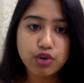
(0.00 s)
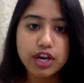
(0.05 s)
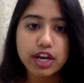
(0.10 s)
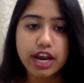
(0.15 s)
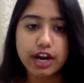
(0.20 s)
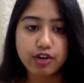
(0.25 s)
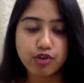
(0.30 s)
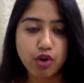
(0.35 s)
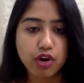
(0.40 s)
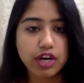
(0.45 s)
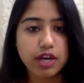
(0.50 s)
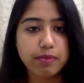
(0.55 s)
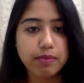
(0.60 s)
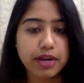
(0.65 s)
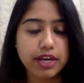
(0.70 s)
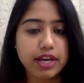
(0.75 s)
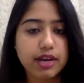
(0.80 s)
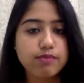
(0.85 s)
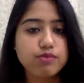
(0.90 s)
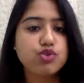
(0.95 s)
electronic
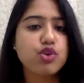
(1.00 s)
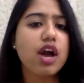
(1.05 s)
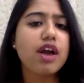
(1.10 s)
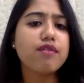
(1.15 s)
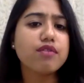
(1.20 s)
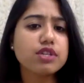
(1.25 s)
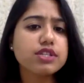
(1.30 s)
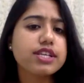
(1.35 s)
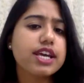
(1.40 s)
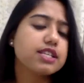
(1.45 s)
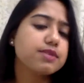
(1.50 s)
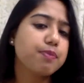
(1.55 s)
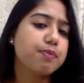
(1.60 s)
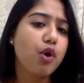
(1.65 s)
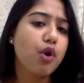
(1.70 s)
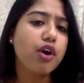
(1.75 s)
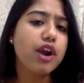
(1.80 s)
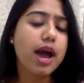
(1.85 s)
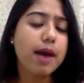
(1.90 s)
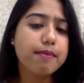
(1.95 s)
mediums. So I would say
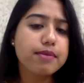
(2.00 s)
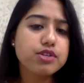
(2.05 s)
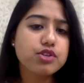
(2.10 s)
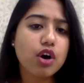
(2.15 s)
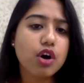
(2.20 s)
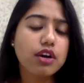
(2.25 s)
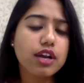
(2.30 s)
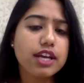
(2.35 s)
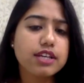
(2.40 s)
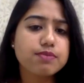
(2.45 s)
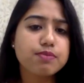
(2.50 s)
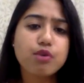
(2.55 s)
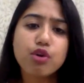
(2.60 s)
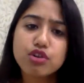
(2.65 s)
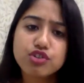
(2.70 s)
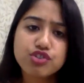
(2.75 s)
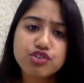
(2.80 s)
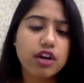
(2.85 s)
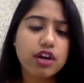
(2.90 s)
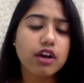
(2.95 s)
explore Amazon,
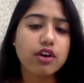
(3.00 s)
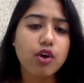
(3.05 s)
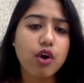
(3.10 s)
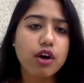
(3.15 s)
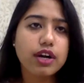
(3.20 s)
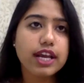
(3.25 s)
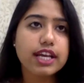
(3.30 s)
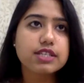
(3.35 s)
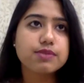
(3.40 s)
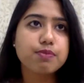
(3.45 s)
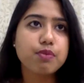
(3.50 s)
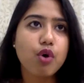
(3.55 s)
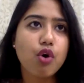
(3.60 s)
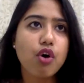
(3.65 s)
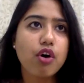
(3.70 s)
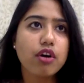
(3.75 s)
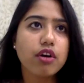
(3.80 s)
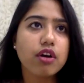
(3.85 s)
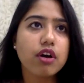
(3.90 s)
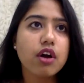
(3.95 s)
explore Juggernaut,
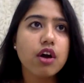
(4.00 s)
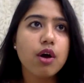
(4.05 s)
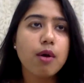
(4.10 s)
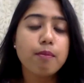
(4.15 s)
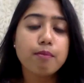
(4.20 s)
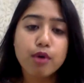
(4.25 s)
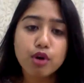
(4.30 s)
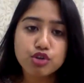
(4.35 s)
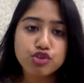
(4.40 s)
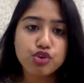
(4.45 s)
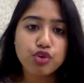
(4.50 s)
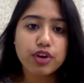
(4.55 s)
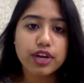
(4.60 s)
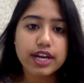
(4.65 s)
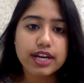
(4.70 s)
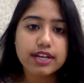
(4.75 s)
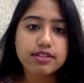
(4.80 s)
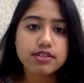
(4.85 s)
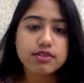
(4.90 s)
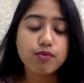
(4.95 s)
explore Mojo
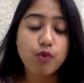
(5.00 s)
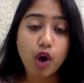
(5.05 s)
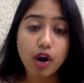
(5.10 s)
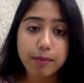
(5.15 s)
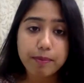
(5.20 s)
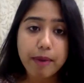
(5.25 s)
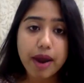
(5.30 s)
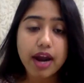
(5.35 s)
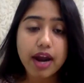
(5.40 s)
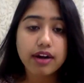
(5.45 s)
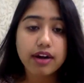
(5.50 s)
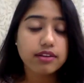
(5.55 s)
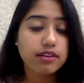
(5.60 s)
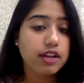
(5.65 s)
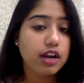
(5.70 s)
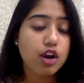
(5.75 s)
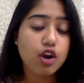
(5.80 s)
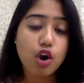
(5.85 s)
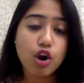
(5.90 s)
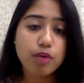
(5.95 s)
Reads, Wattpad.
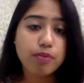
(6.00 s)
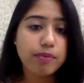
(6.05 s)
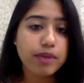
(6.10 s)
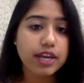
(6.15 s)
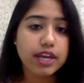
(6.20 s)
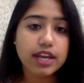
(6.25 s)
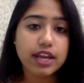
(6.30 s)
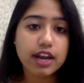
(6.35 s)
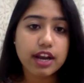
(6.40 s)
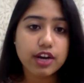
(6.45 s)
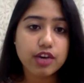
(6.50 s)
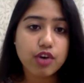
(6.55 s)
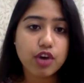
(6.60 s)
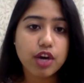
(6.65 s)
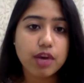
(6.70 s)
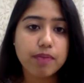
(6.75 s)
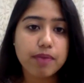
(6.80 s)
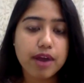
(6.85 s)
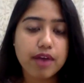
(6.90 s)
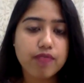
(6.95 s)
There are a lot many
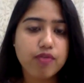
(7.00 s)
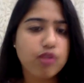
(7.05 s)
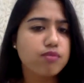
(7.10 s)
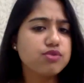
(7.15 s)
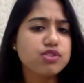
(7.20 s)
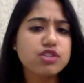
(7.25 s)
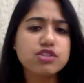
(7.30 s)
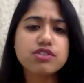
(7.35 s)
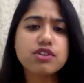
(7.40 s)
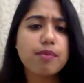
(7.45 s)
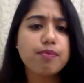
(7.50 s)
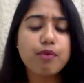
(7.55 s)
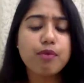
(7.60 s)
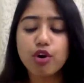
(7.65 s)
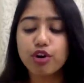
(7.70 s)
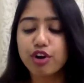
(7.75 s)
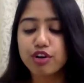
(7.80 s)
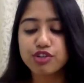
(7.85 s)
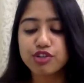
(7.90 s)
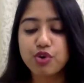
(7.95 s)
electronic platforms. Just
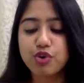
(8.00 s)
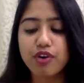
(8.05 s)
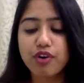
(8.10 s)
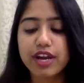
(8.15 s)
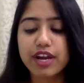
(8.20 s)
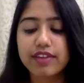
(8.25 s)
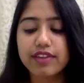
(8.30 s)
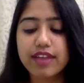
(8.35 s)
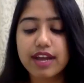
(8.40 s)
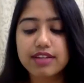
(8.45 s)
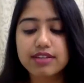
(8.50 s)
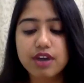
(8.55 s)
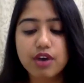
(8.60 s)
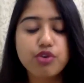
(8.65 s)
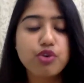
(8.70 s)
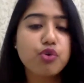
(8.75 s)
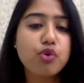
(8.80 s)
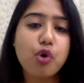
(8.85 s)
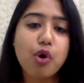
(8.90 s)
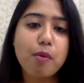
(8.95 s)
upload your story, and that's how
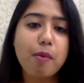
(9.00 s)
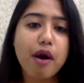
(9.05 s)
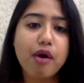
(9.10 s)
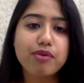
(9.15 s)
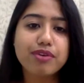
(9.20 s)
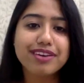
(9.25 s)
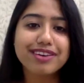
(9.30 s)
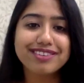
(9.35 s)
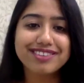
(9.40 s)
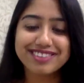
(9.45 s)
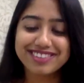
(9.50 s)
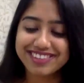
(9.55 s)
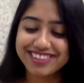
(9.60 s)
you go about it.